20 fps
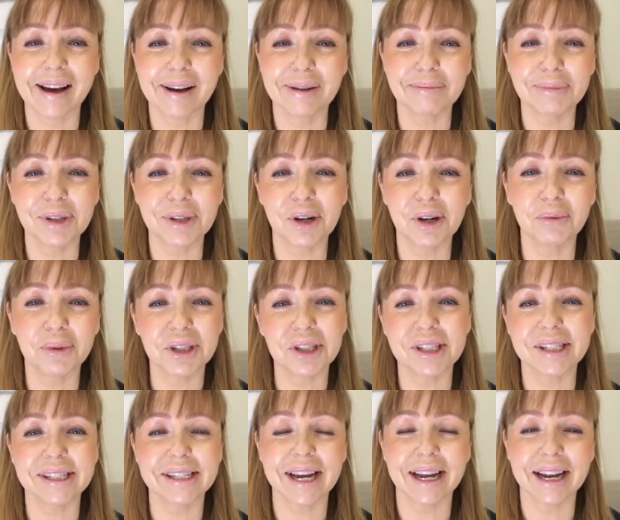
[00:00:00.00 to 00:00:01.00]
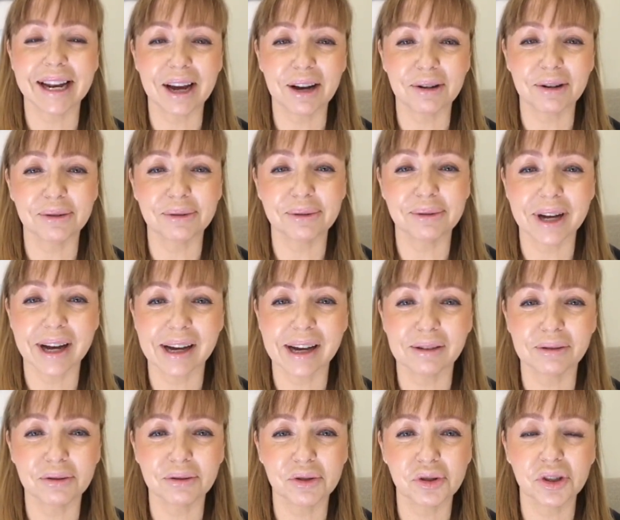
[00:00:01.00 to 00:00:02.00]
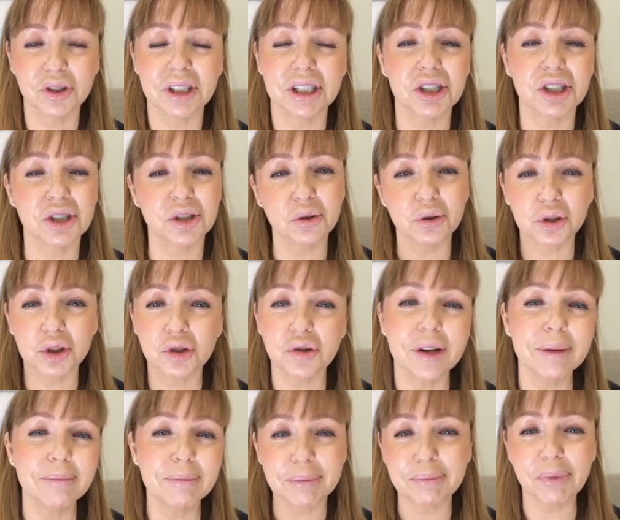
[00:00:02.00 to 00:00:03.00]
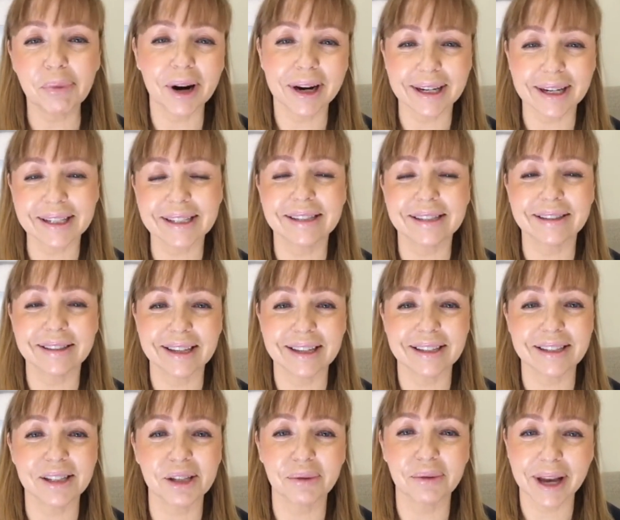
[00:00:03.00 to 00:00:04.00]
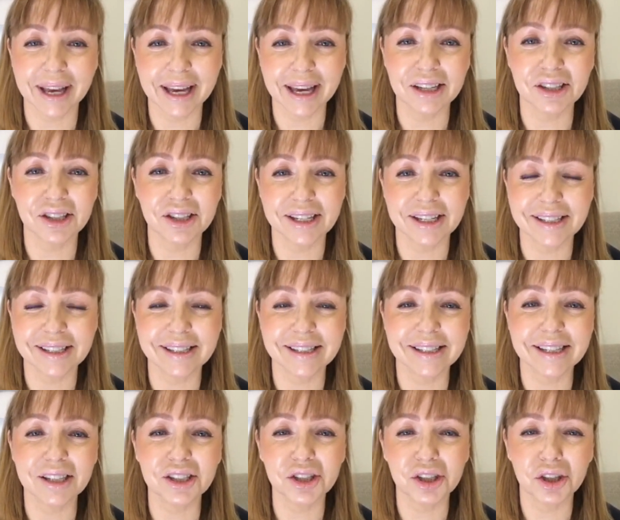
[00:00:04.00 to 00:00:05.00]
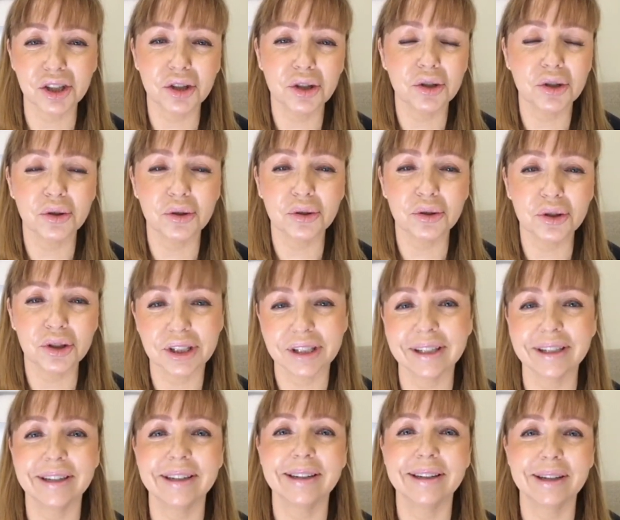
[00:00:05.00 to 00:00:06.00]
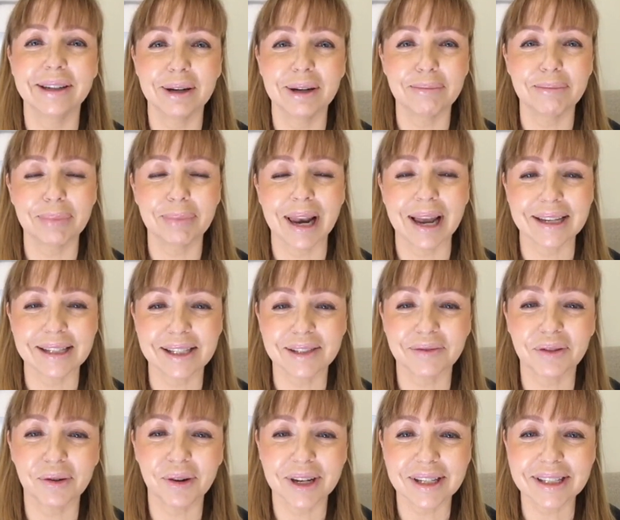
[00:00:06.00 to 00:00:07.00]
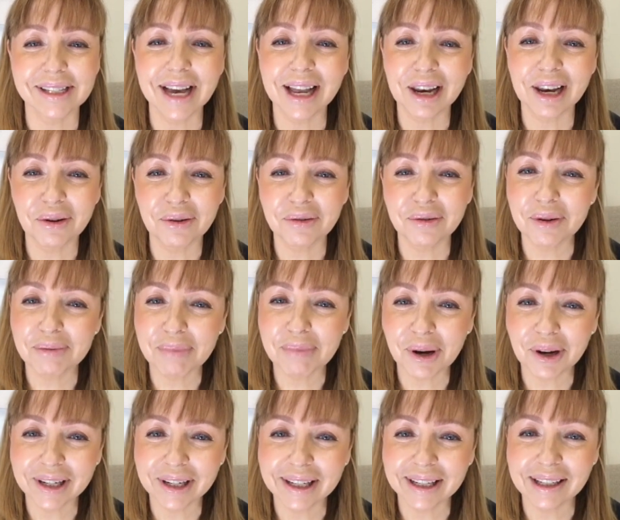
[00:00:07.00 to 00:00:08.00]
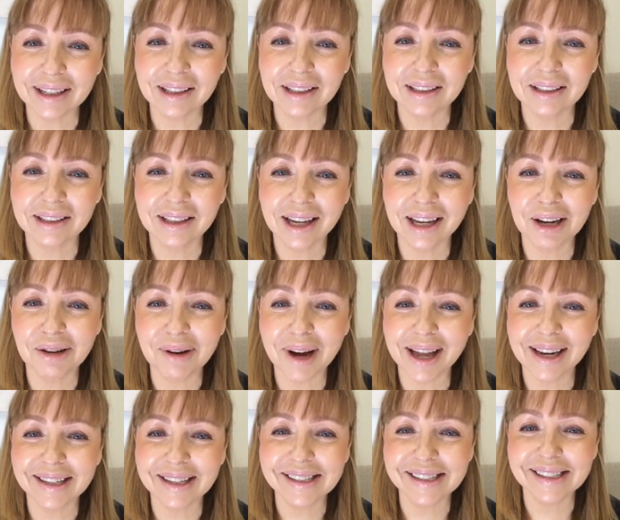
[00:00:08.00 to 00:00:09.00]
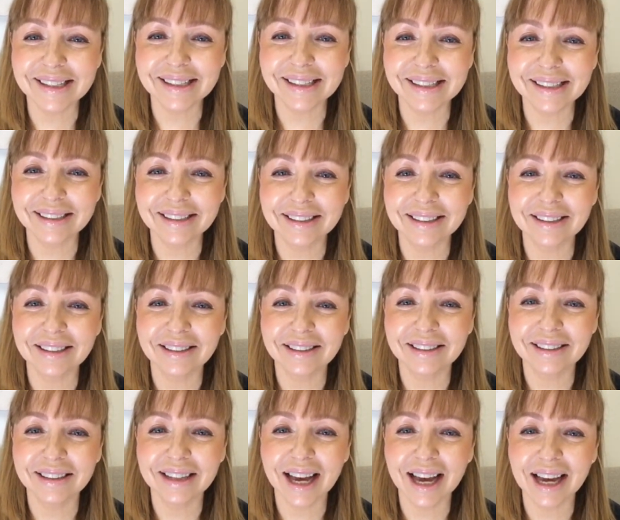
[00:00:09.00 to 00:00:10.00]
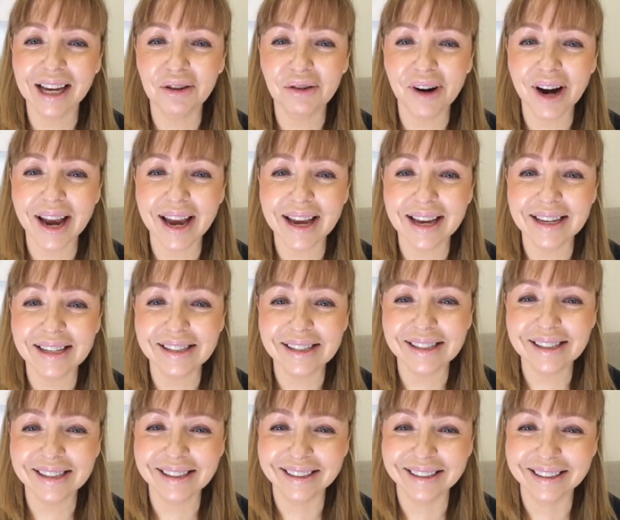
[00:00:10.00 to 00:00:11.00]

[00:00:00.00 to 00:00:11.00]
we just had our traditional treatment products and things. So AHAs is such a huge plus for us. Hello everybody. Hello Alison. Hi Grace.